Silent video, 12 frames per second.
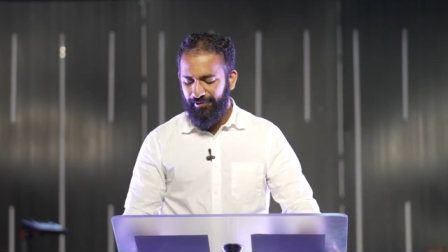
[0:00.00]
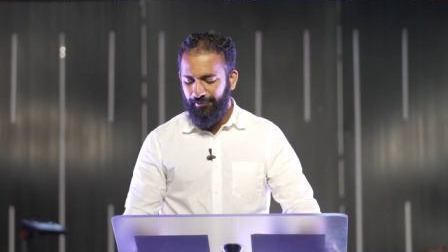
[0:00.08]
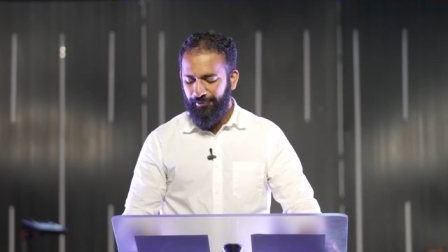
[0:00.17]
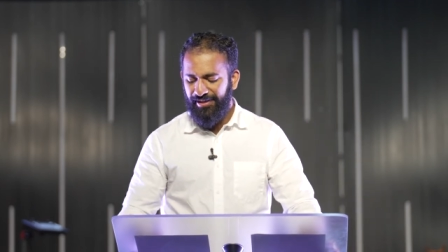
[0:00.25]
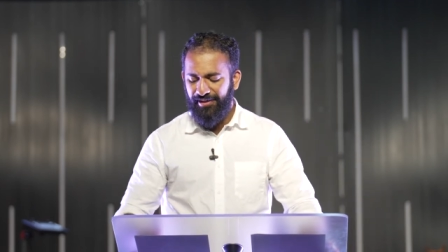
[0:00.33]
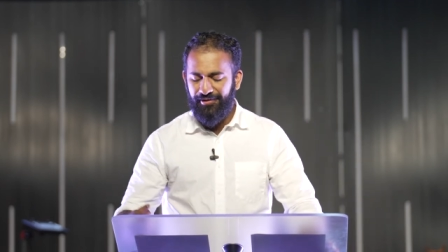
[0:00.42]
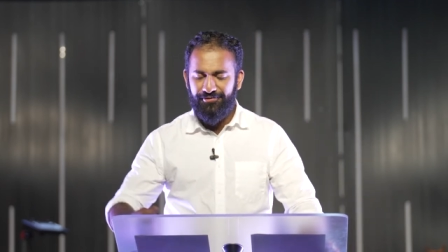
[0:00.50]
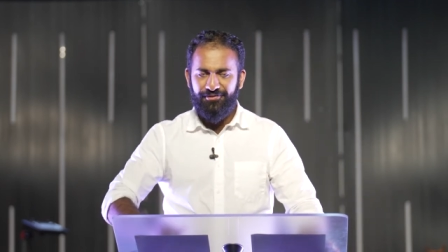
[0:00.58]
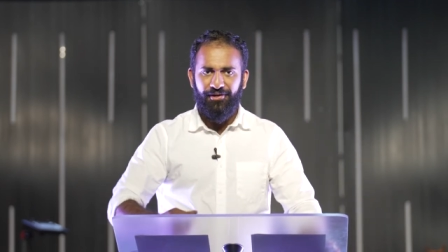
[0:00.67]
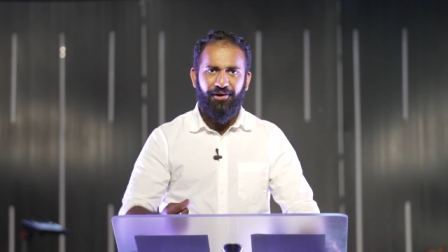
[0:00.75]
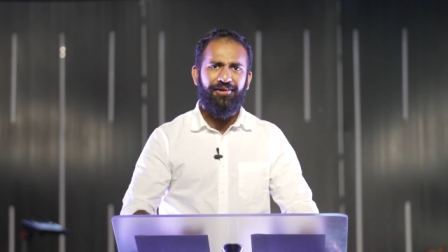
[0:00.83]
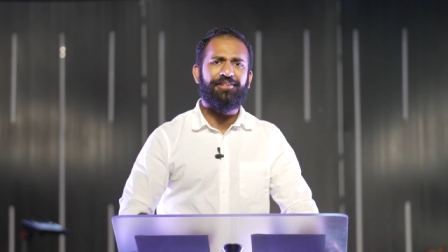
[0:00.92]
We cannot
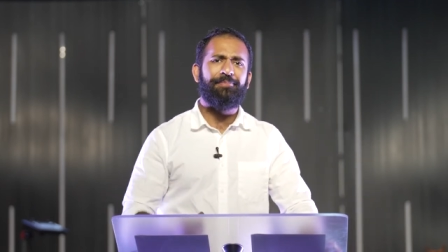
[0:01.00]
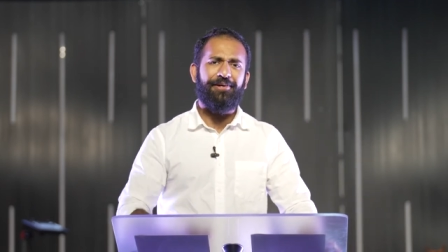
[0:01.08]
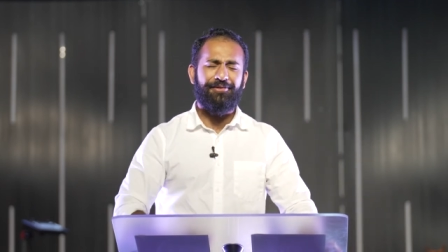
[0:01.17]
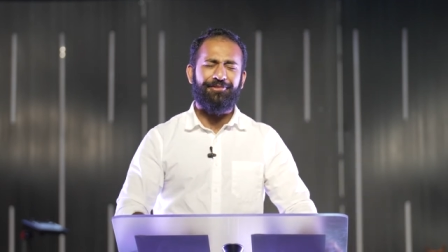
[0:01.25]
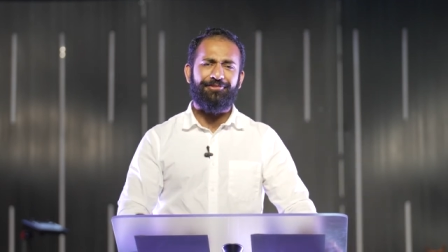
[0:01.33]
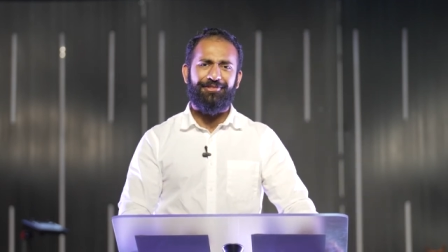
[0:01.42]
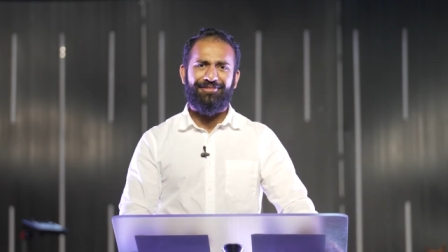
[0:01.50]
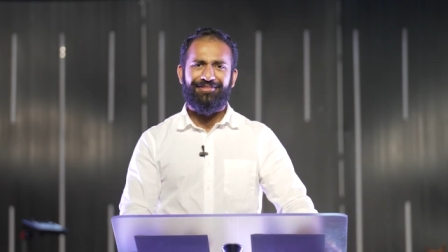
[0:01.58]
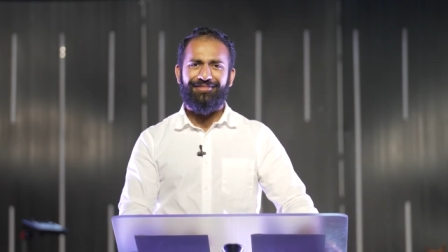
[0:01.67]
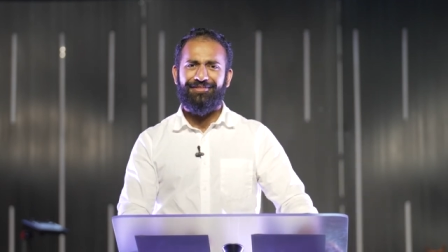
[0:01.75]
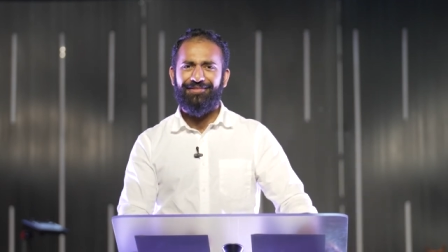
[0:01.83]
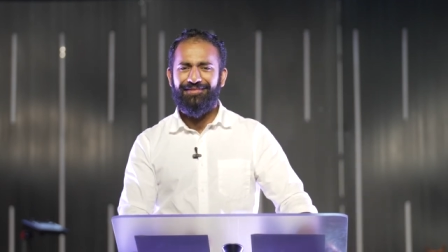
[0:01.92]
talk about
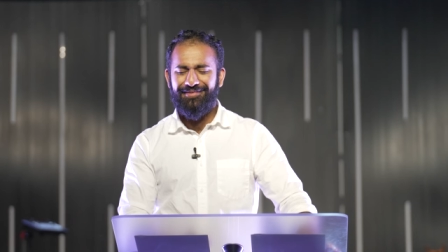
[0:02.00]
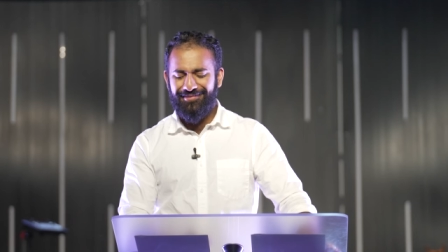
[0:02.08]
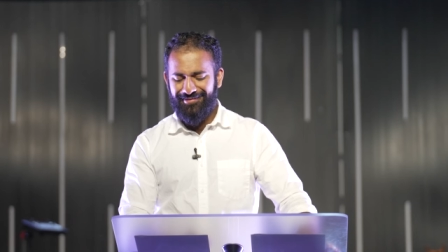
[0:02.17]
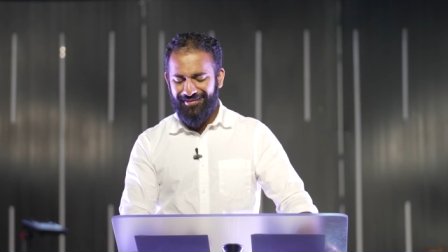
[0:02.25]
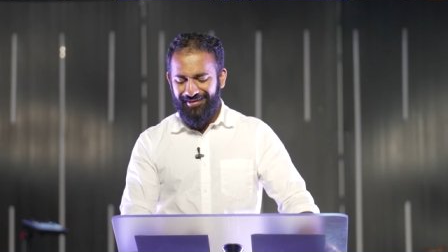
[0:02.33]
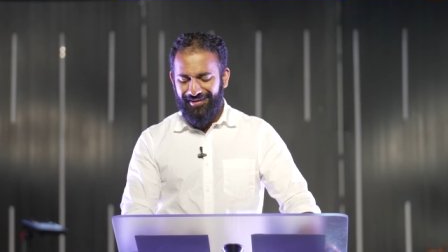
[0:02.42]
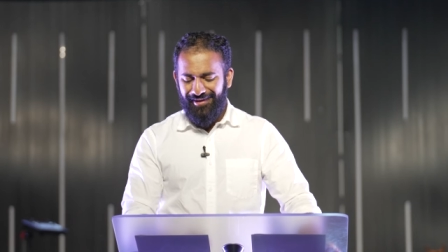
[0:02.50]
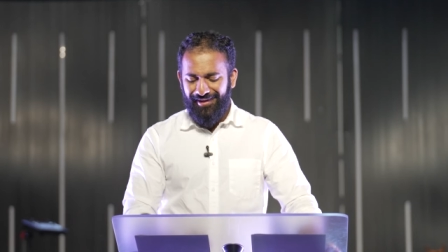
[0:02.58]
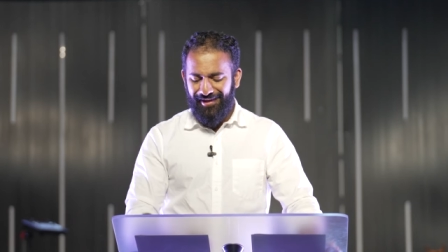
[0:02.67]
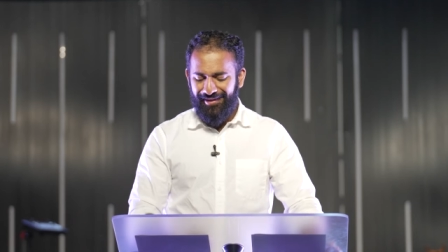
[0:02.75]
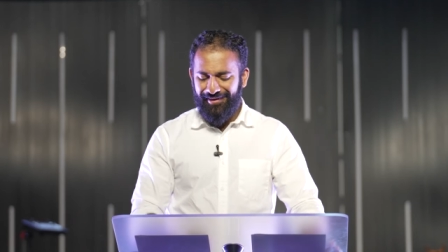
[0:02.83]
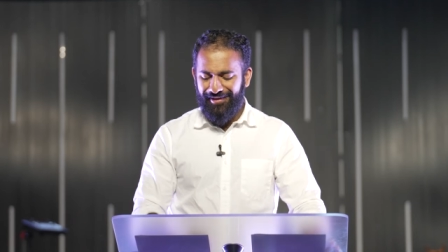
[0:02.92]
injustices
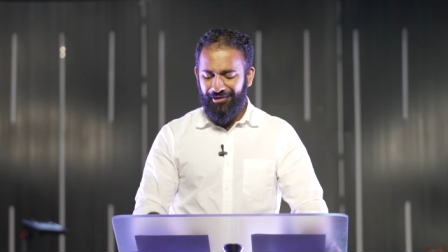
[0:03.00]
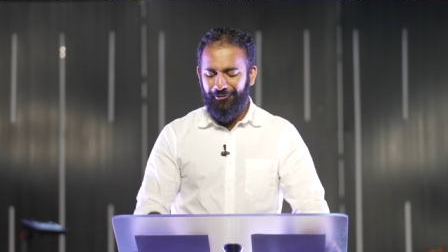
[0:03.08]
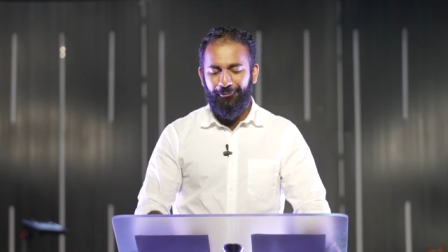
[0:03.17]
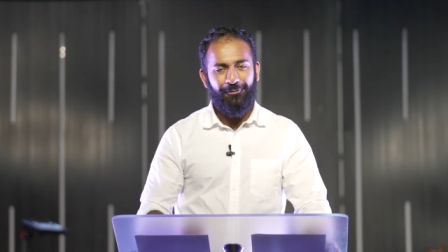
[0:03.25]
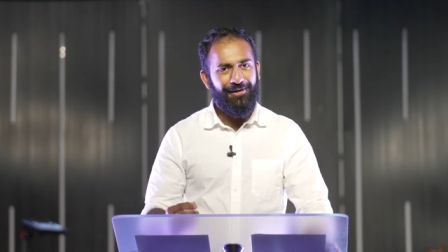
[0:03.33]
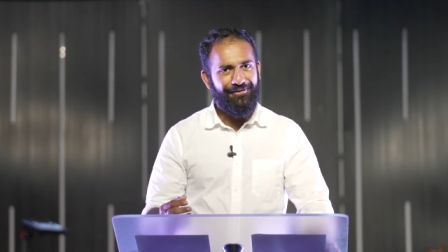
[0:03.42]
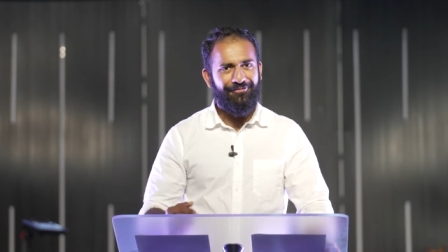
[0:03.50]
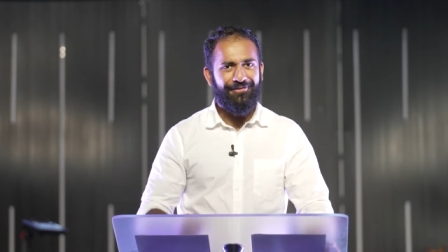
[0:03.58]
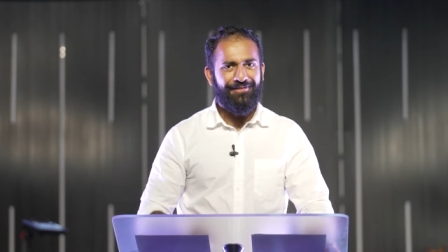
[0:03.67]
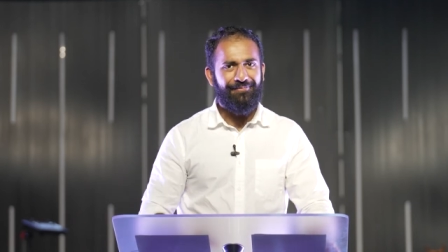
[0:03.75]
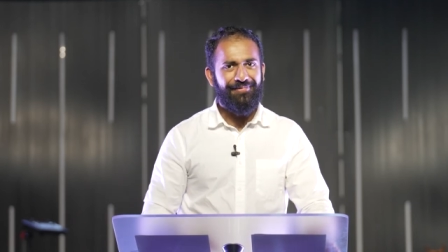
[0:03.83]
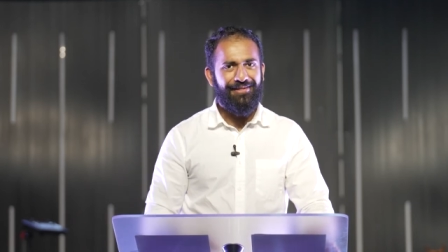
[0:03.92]
and then wait for
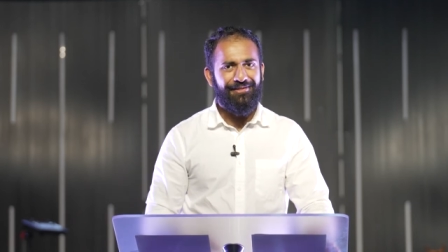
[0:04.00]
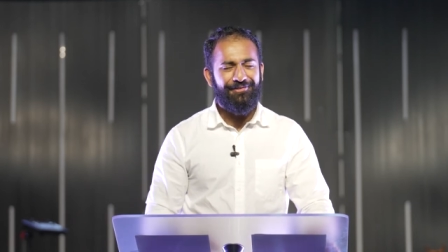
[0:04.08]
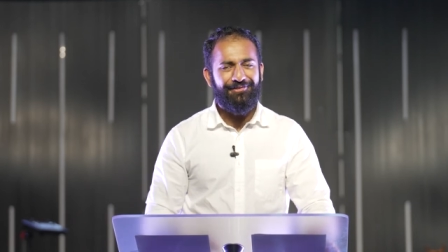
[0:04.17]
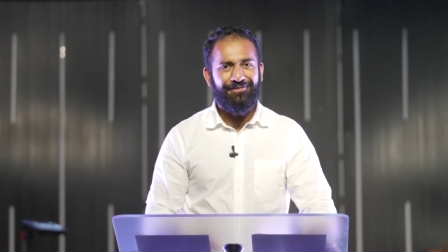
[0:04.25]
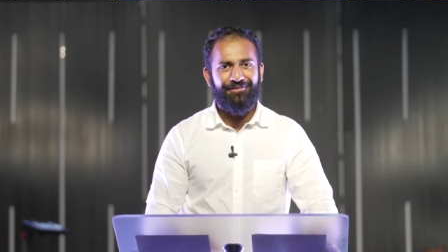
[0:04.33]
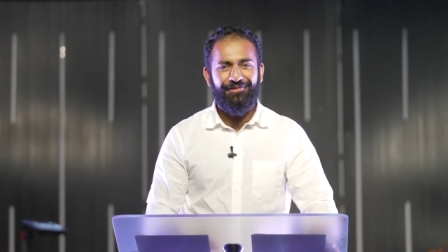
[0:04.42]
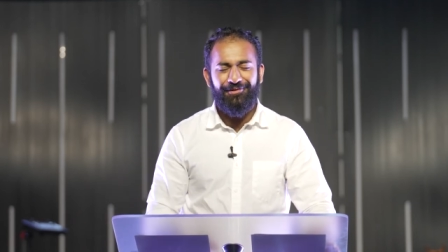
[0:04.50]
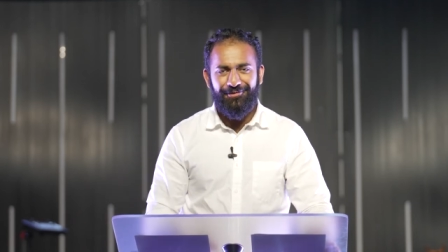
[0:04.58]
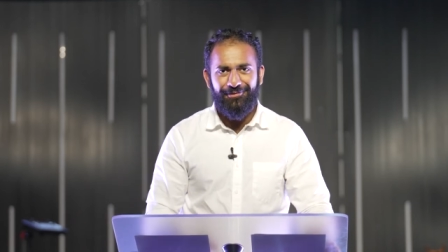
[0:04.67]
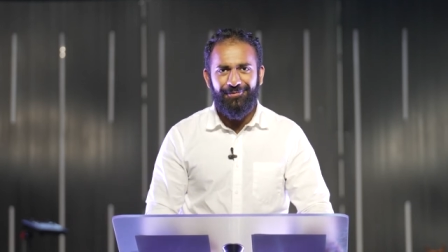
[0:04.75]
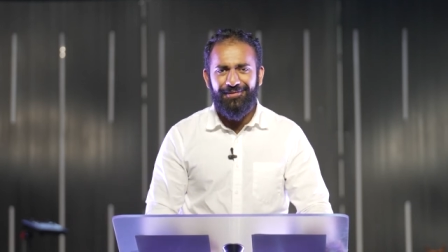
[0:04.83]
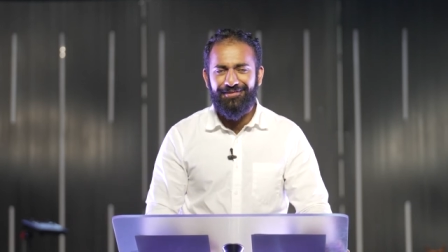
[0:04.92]
somebody else to start
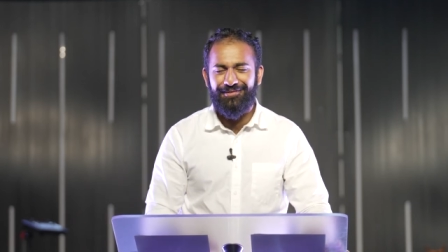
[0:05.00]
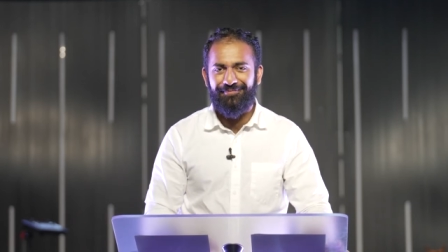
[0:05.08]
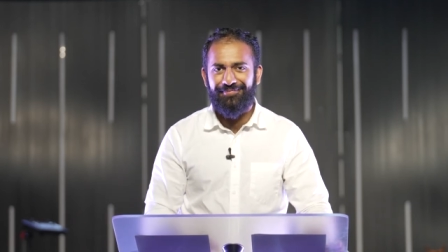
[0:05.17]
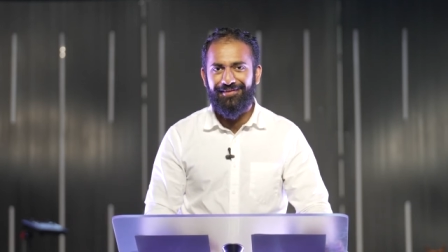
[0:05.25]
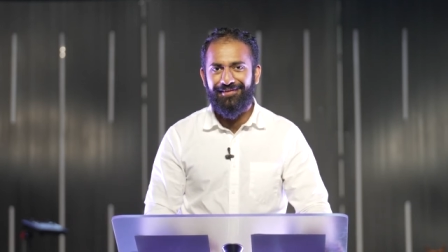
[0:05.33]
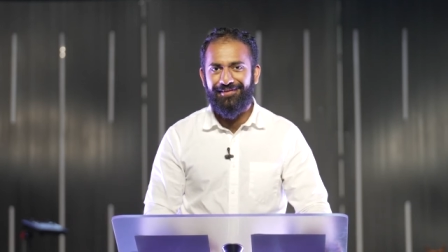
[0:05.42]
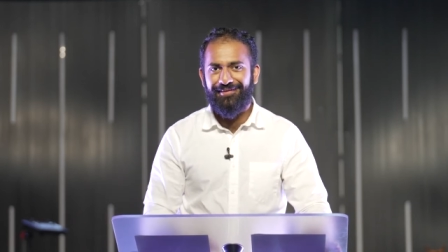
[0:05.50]
doing something.